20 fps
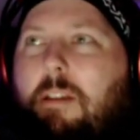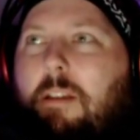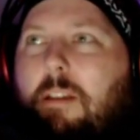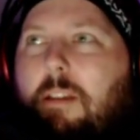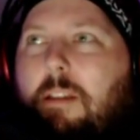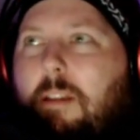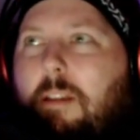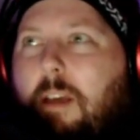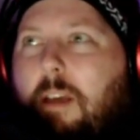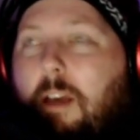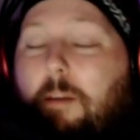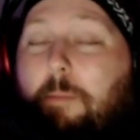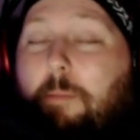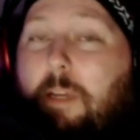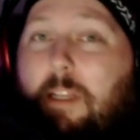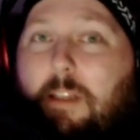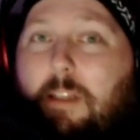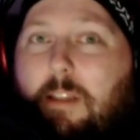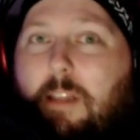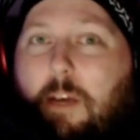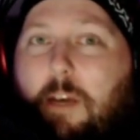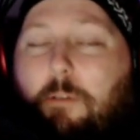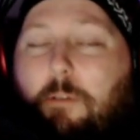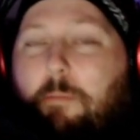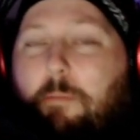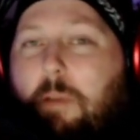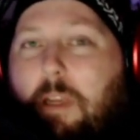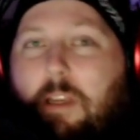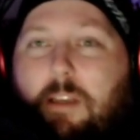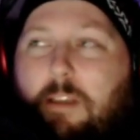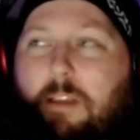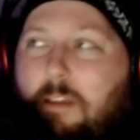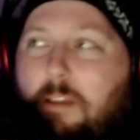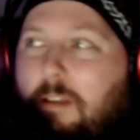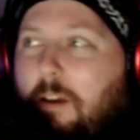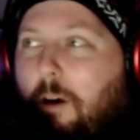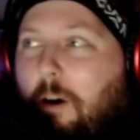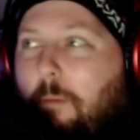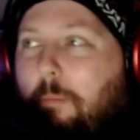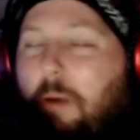that would be
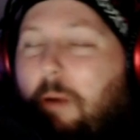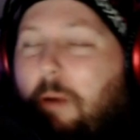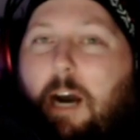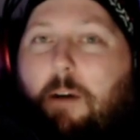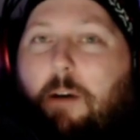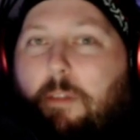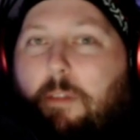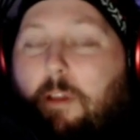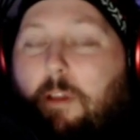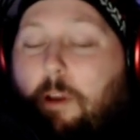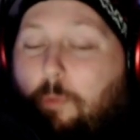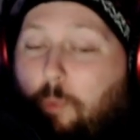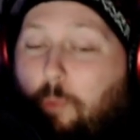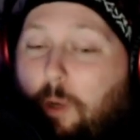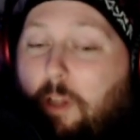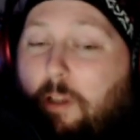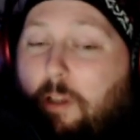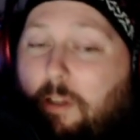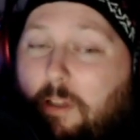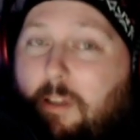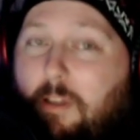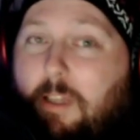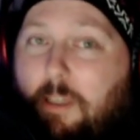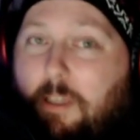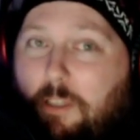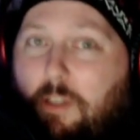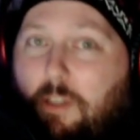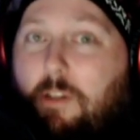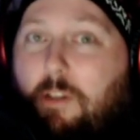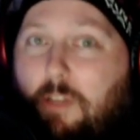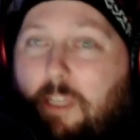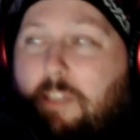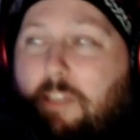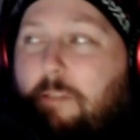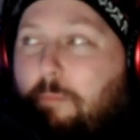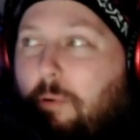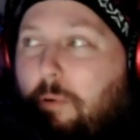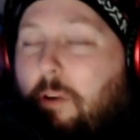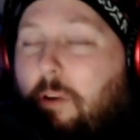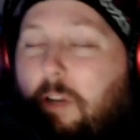on par with like, well, that you need to
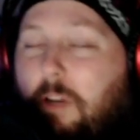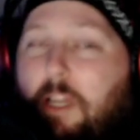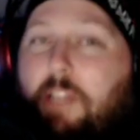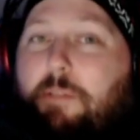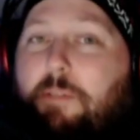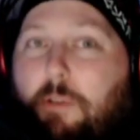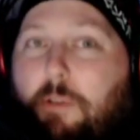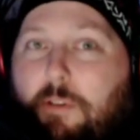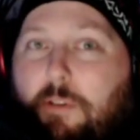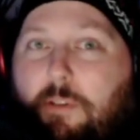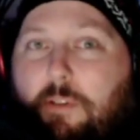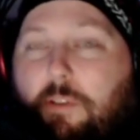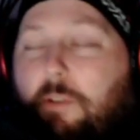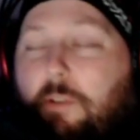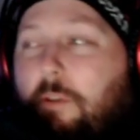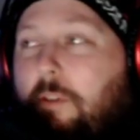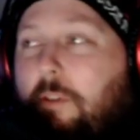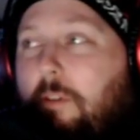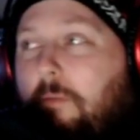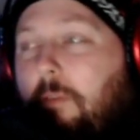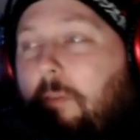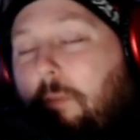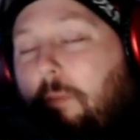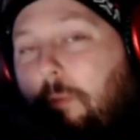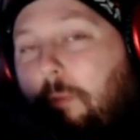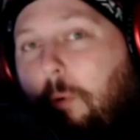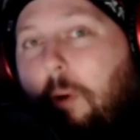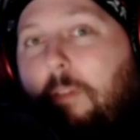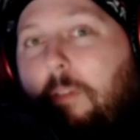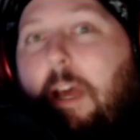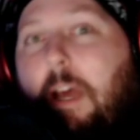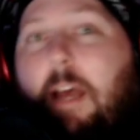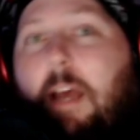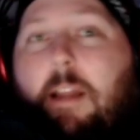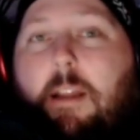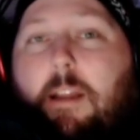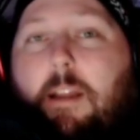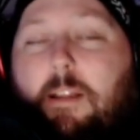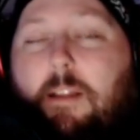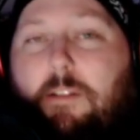put it on Xbox exclusive if you want
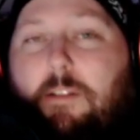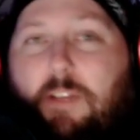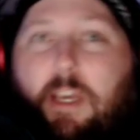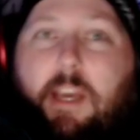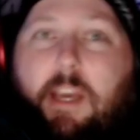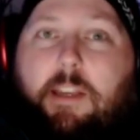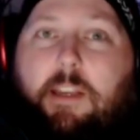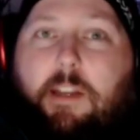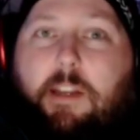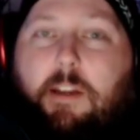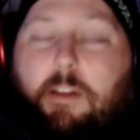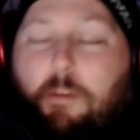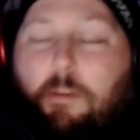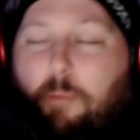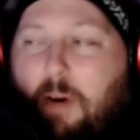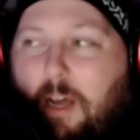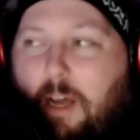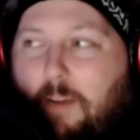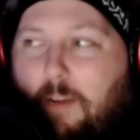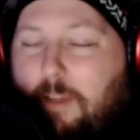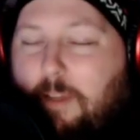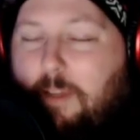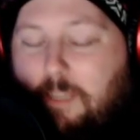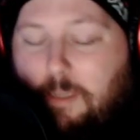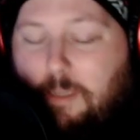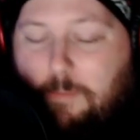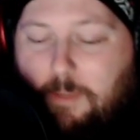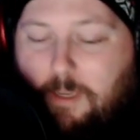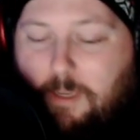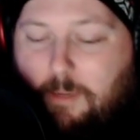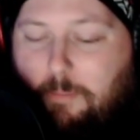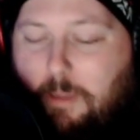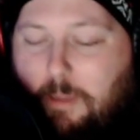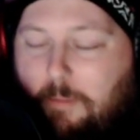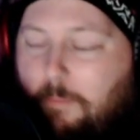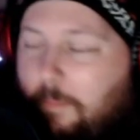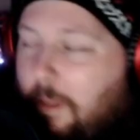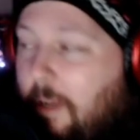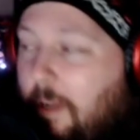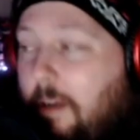that tech. You're part of our team now, blah,
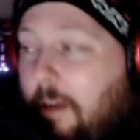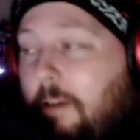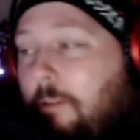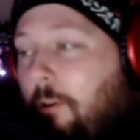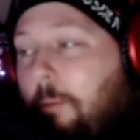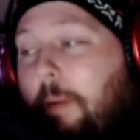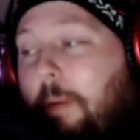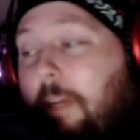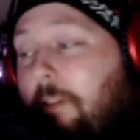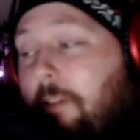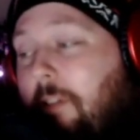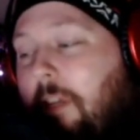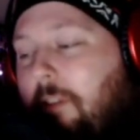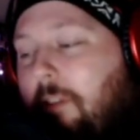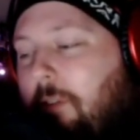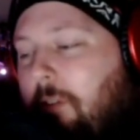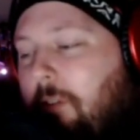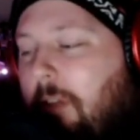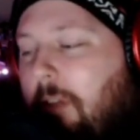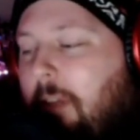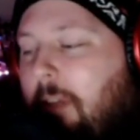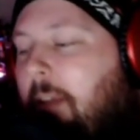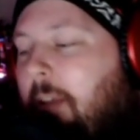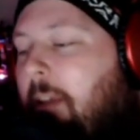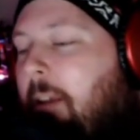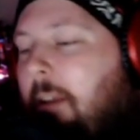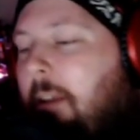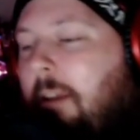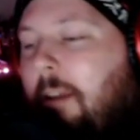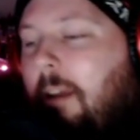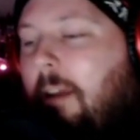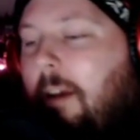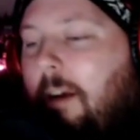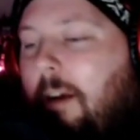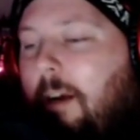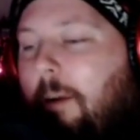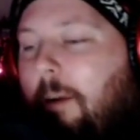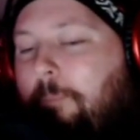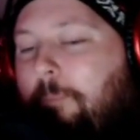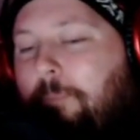blah, blah. All makes sense.
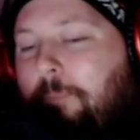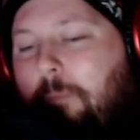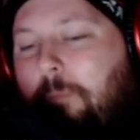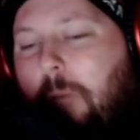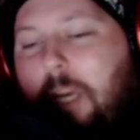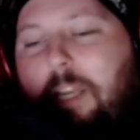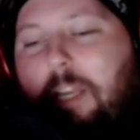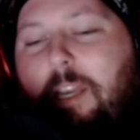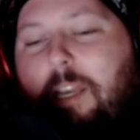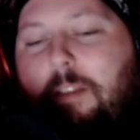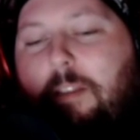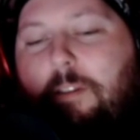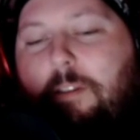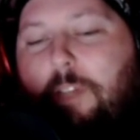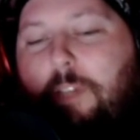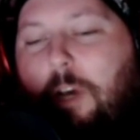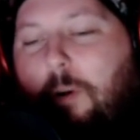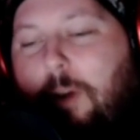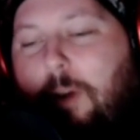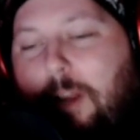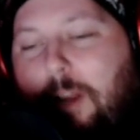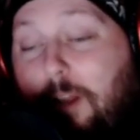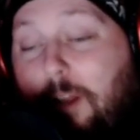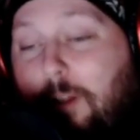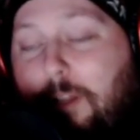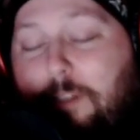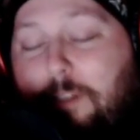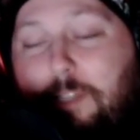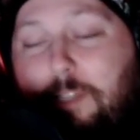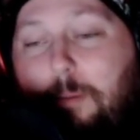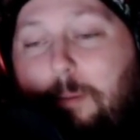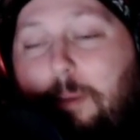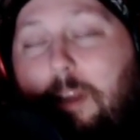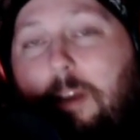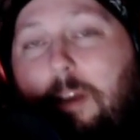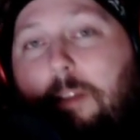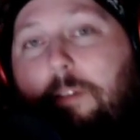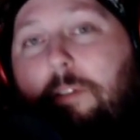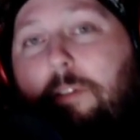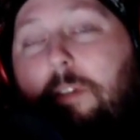But yeah, there's no way in hell that's coming
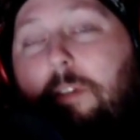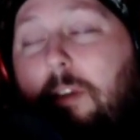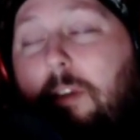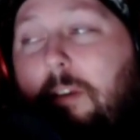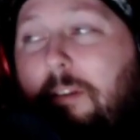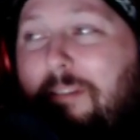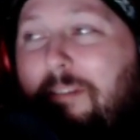out this year.